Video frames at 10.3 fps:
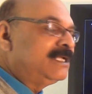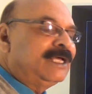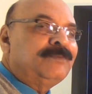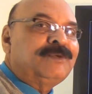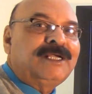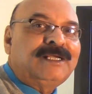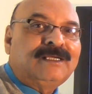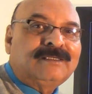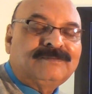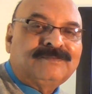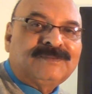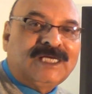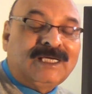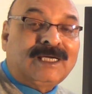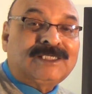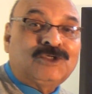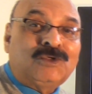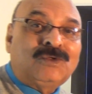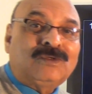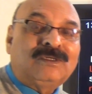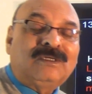the library. He
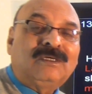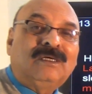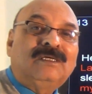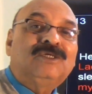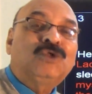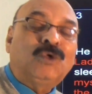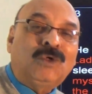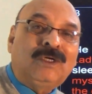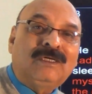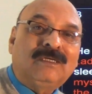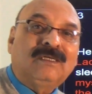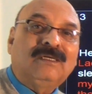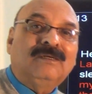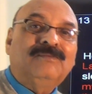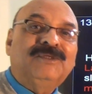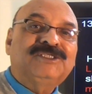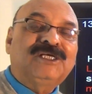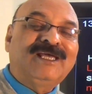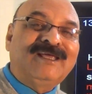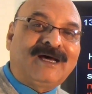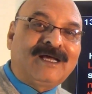also told Mr.
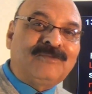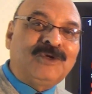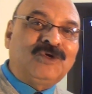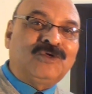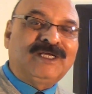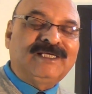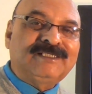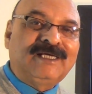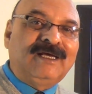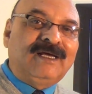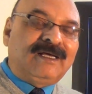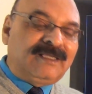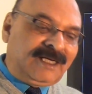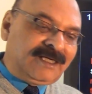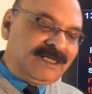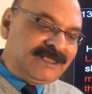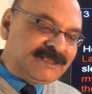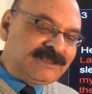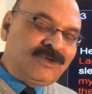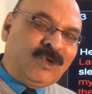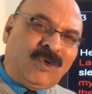Hiran B. Otis that
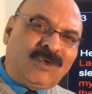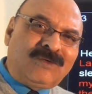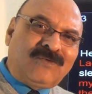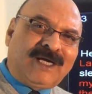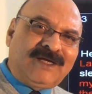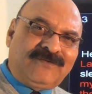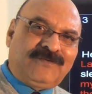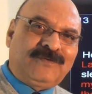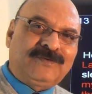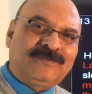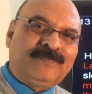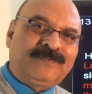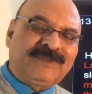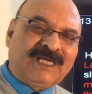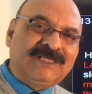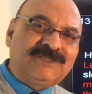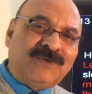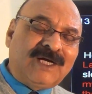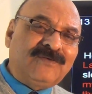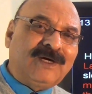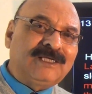his own wife, his
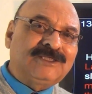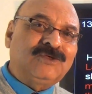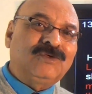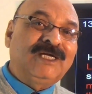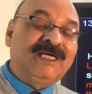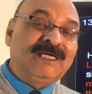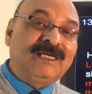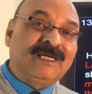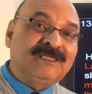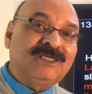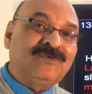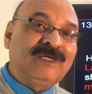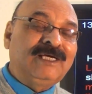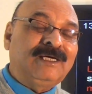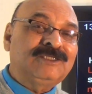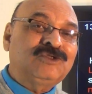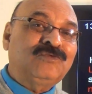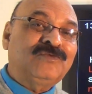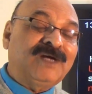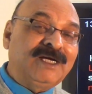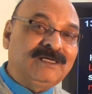wife also, Lady Canterville, also
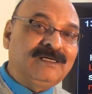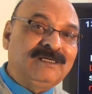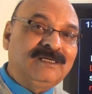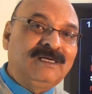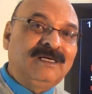frightened